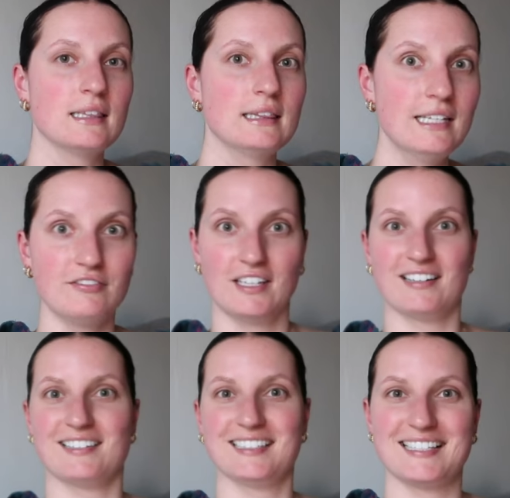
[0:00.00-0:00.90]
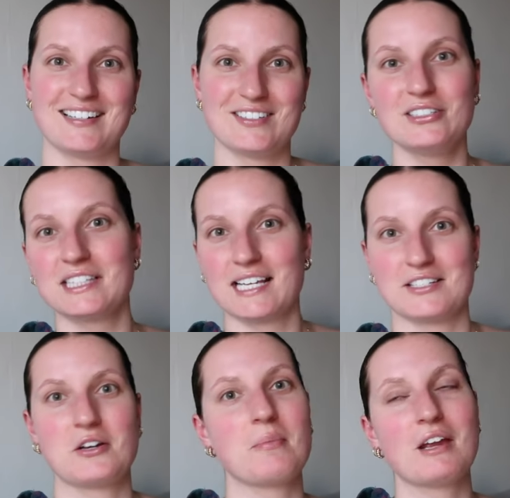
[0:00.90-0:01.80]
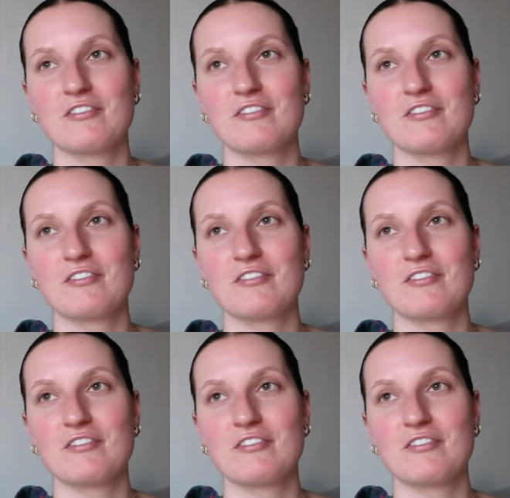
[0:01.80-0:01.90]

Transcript: live here and start doing things and go make